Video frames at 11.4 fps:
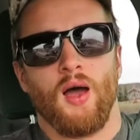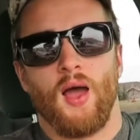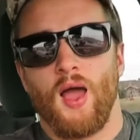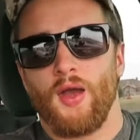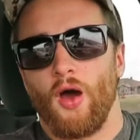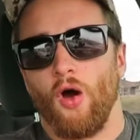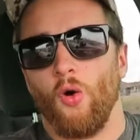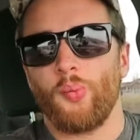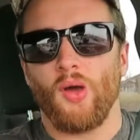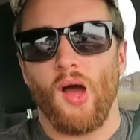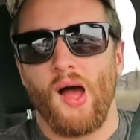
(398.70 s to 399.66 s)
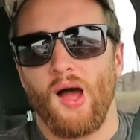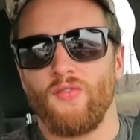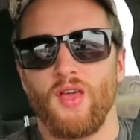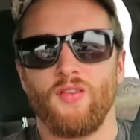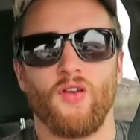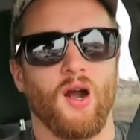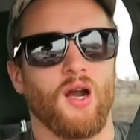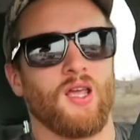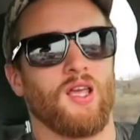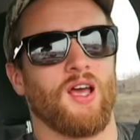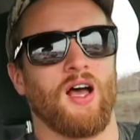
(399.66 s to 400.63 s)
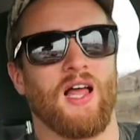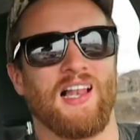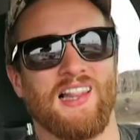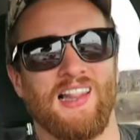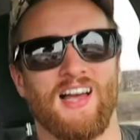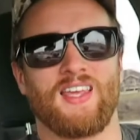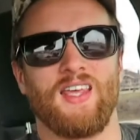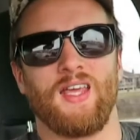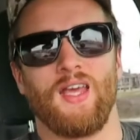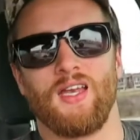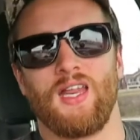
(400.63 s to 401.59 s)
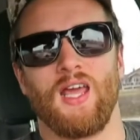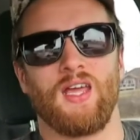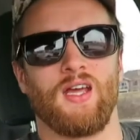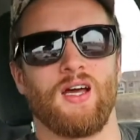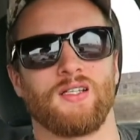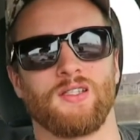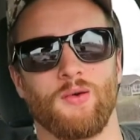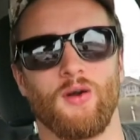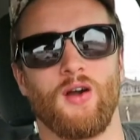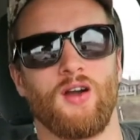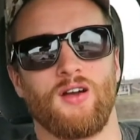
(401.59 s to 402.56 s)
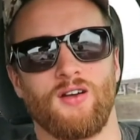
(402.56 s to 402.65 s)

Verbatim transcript: And I hope you have a very lucky day, as it were.